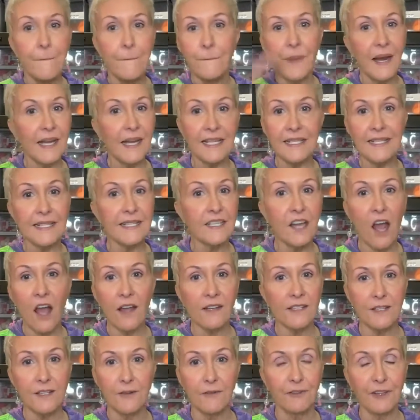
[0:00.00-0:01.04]
but it's
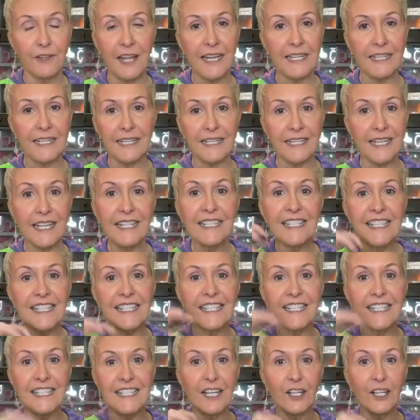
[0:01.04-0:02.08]
not deflated. It's
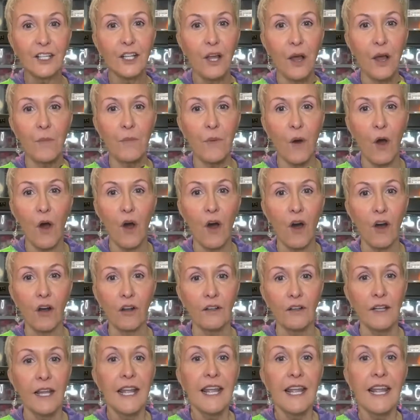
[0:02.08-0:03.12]
still a
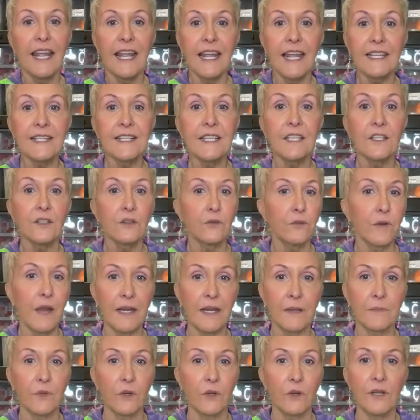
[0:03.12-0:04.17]
ball. It's
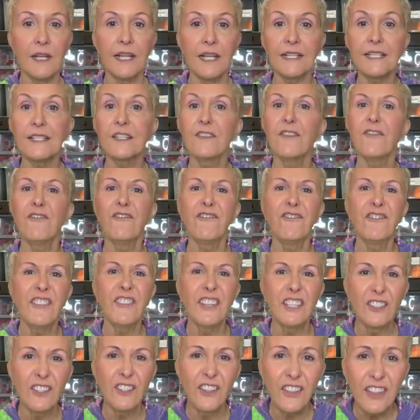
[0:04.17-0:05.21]
incredible. It's
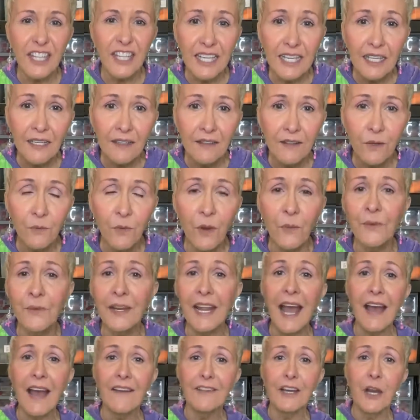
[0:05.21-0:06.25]
filthy. The one we
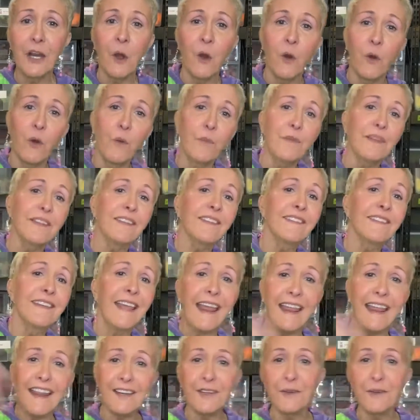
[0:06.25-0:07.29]
have at home is
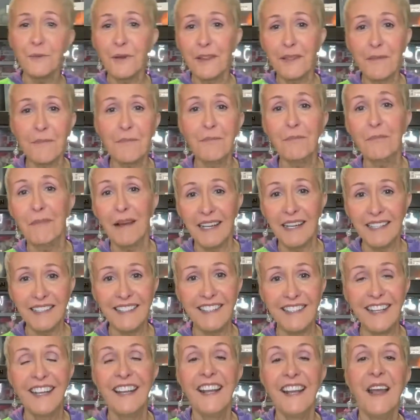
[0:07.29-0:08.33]
caked with mud,